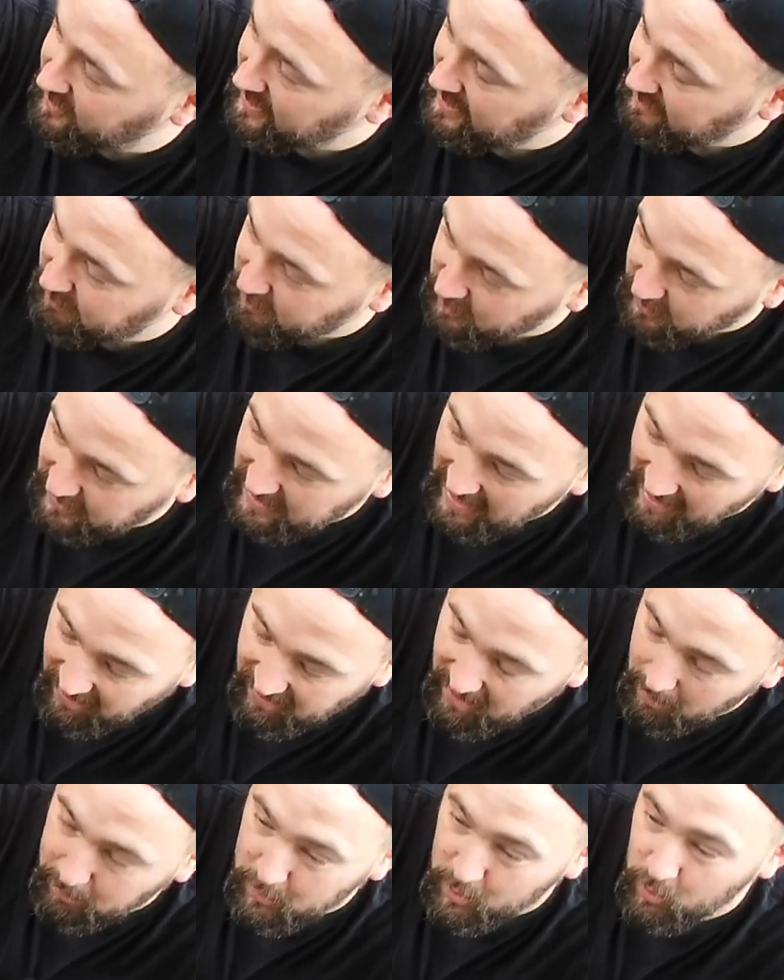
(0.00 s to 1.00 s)
if you
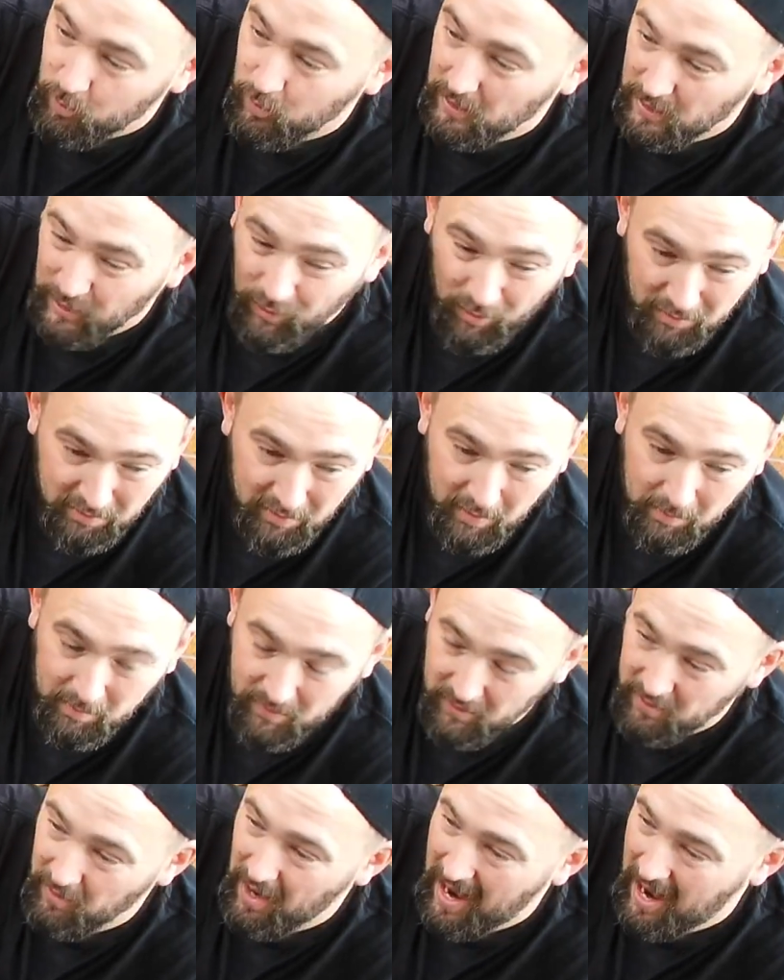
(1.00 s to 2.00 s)
get them, you will love
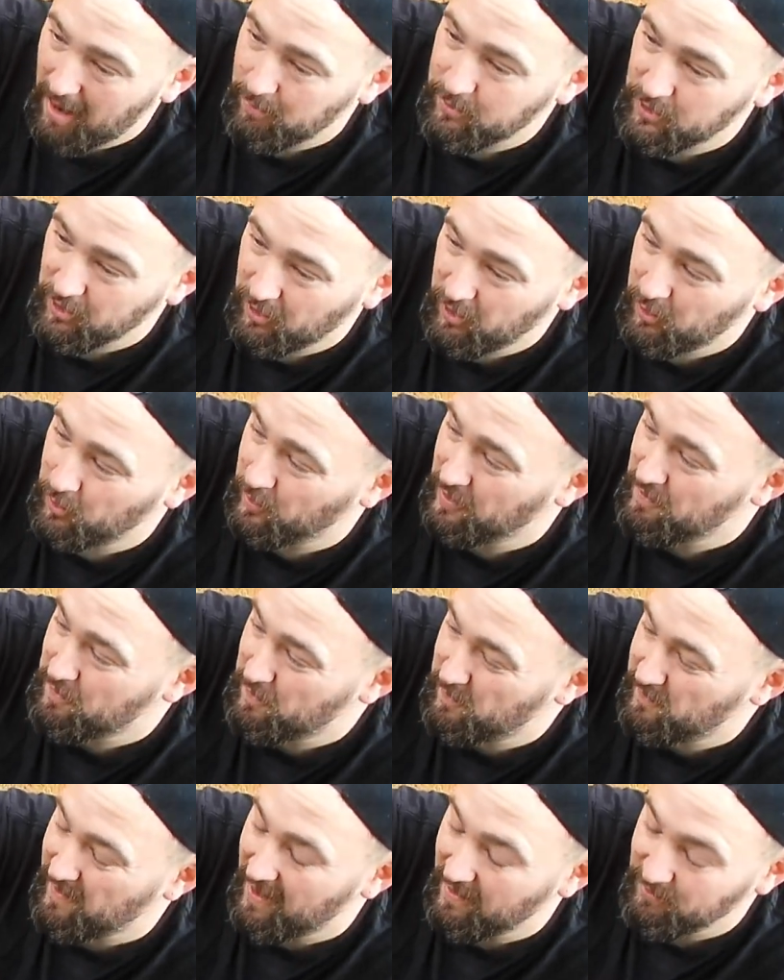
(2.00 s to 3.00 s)
them. They're absolutely
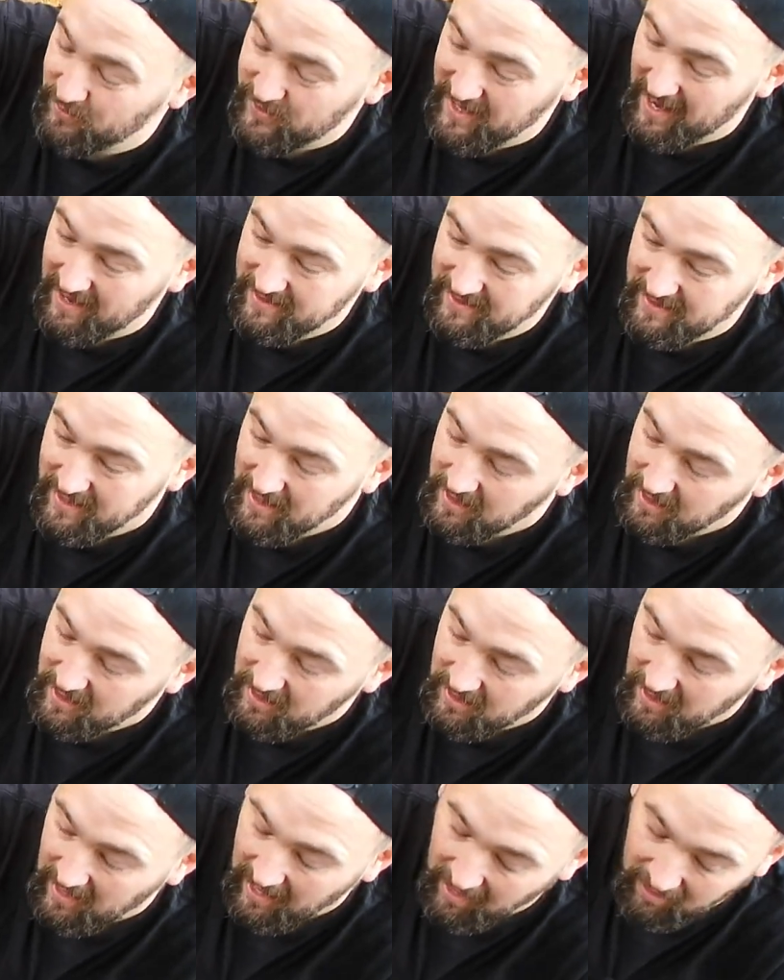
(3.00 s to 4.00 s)

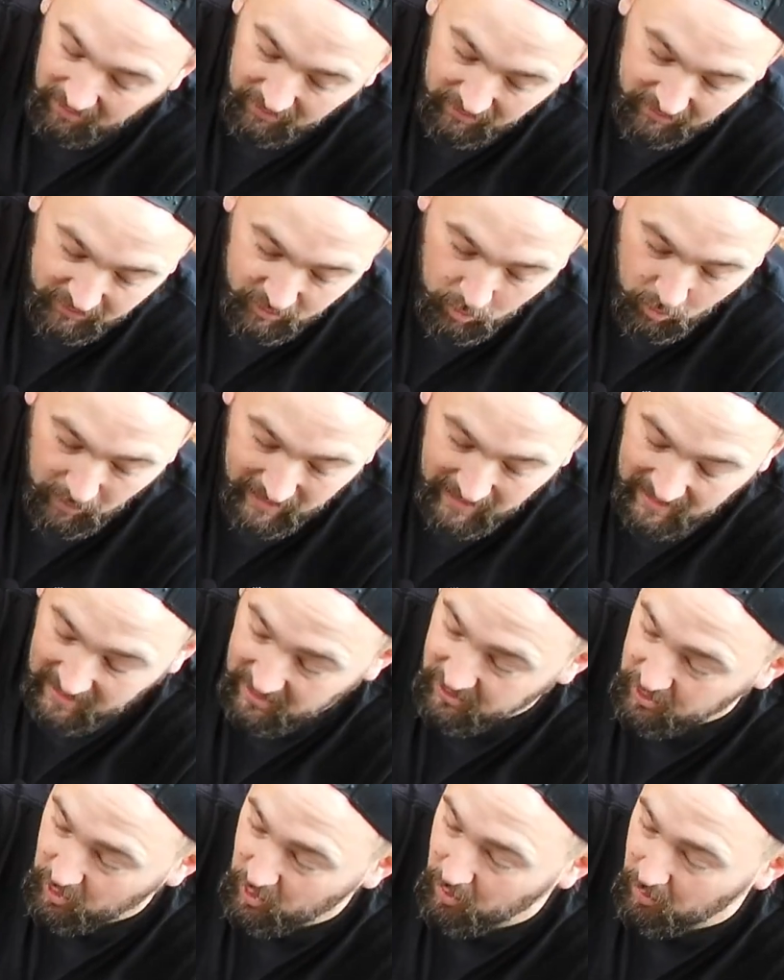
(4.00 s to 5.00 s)
fantastic. And Squid
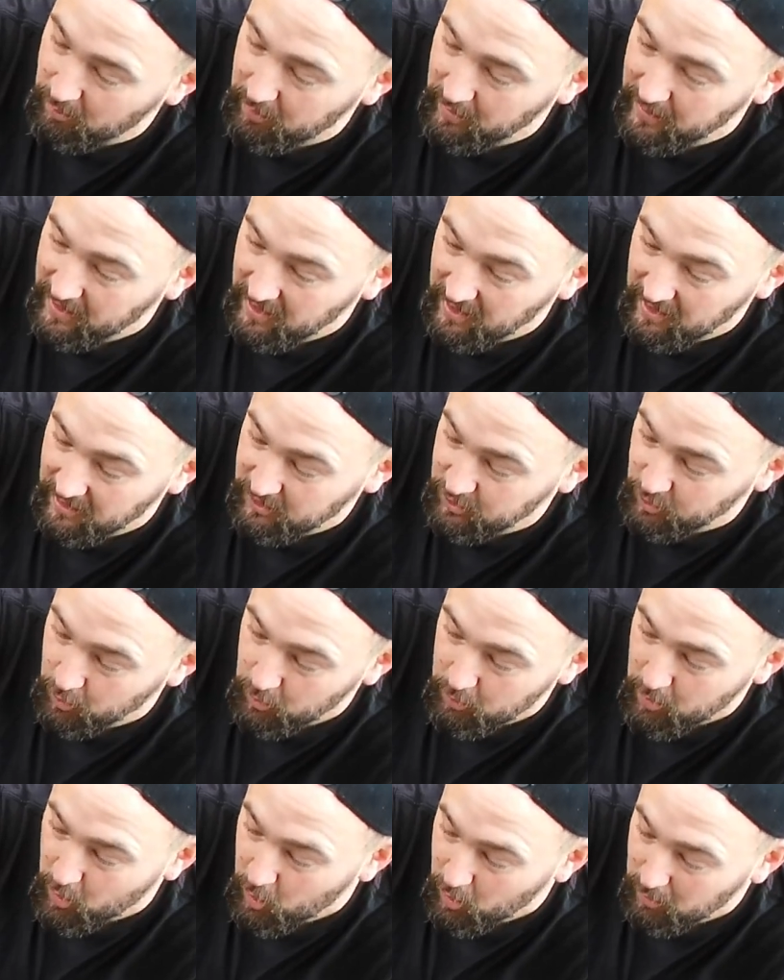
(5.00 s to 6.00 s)
Ink as a company are
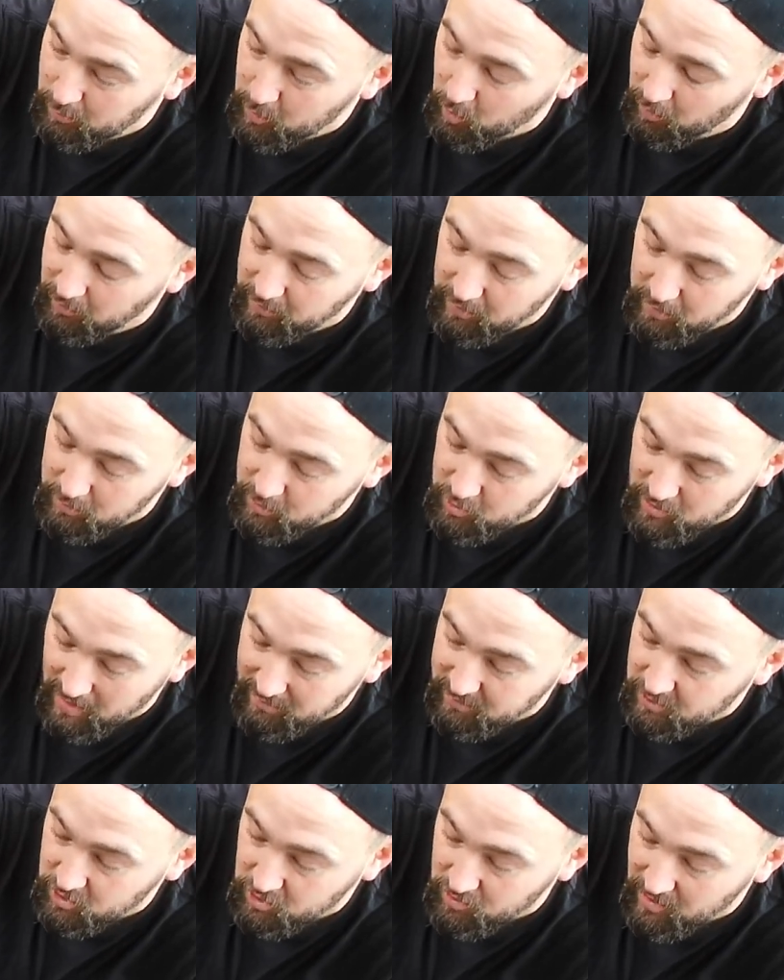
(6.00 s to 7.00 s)
superb, going from
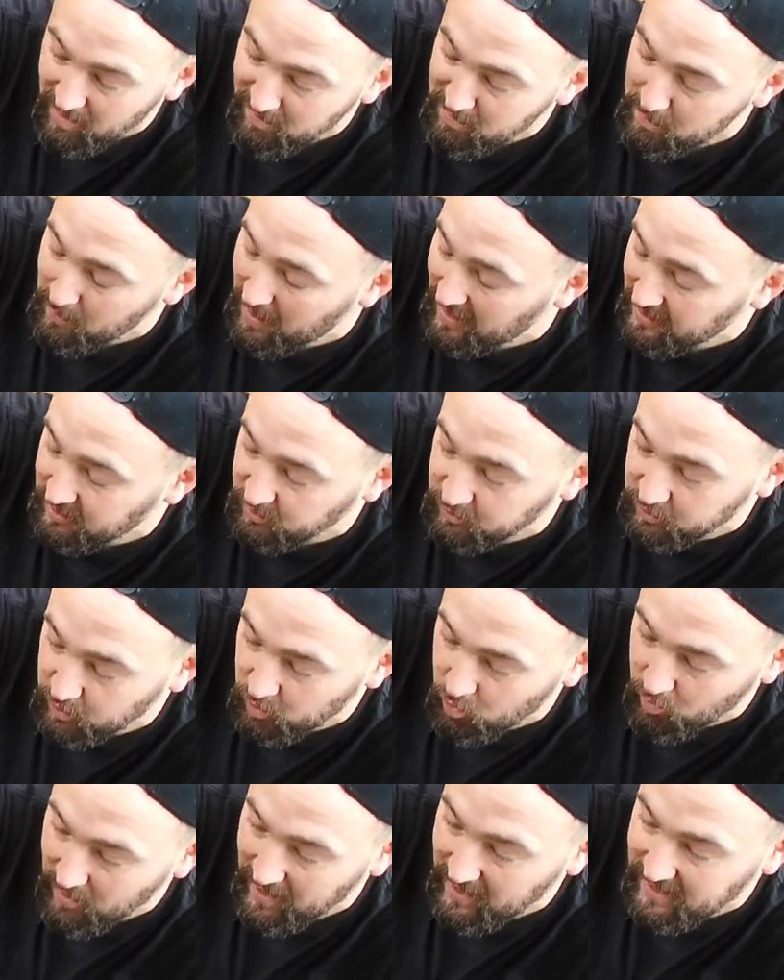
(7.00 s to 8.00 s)
strength to strength. Michael's a
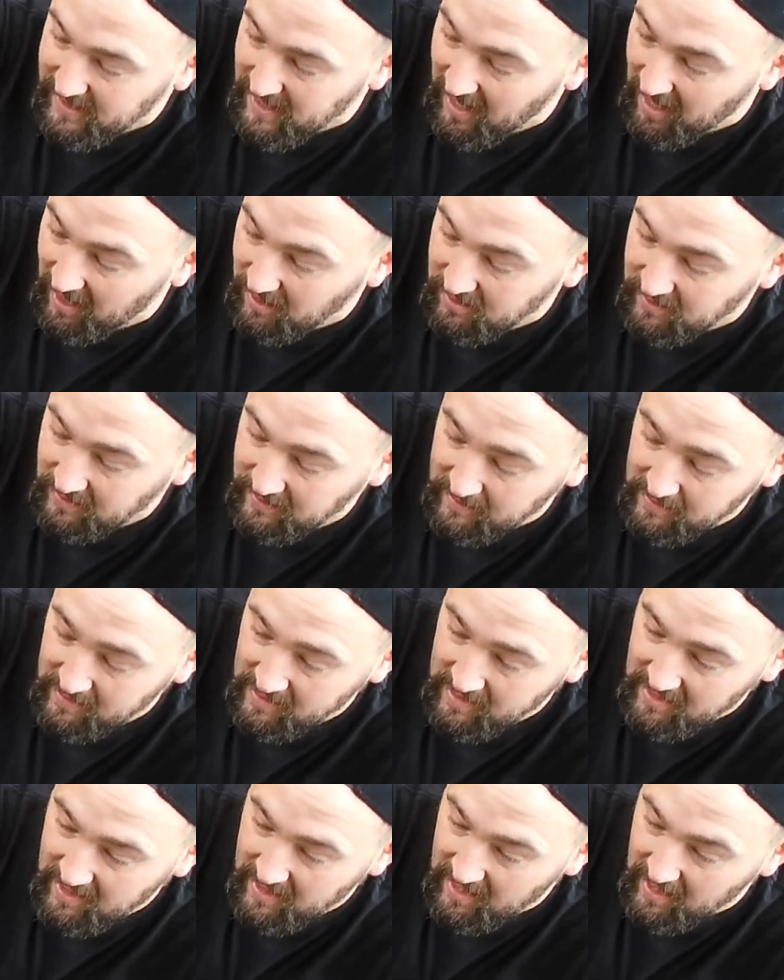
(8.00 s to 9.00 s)
great guy,
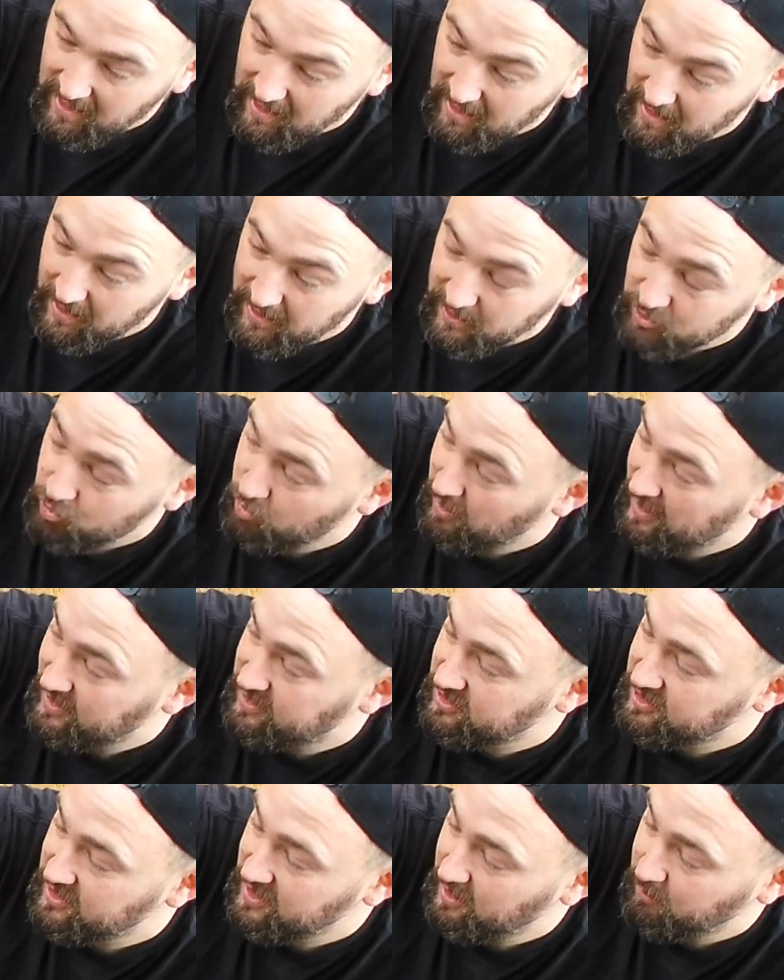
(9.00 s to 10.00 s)
and it's
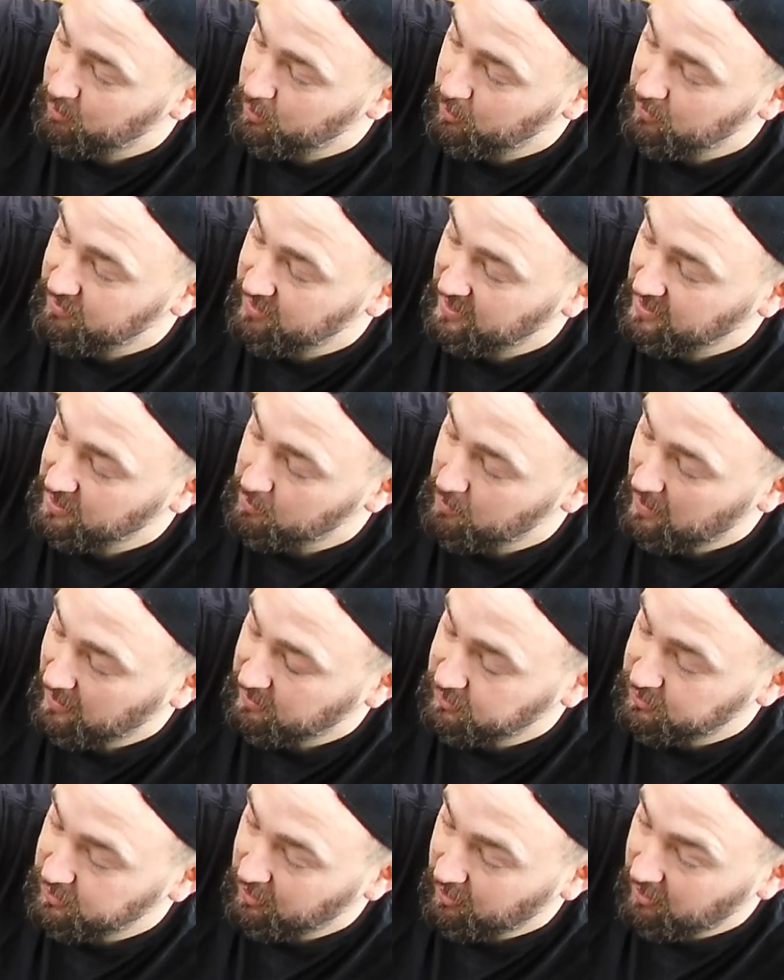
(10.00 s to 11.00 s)
great to see him doing really
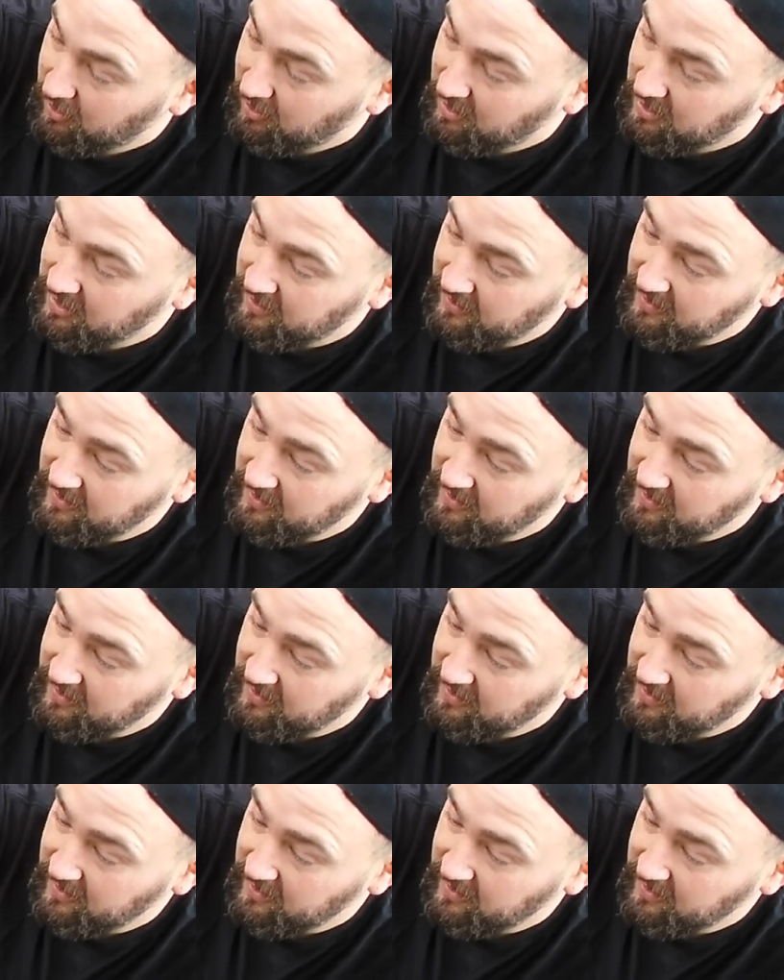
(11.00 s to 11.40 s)
well. So,